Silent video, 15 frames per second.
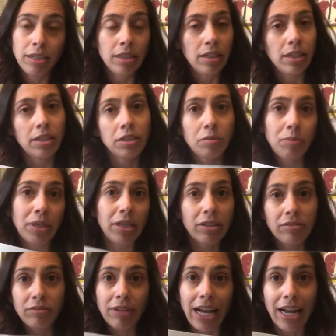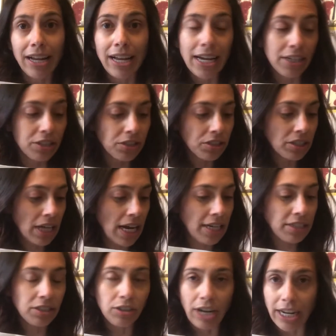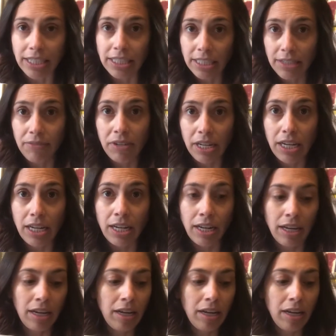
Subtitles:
a little bit of exercise or activity.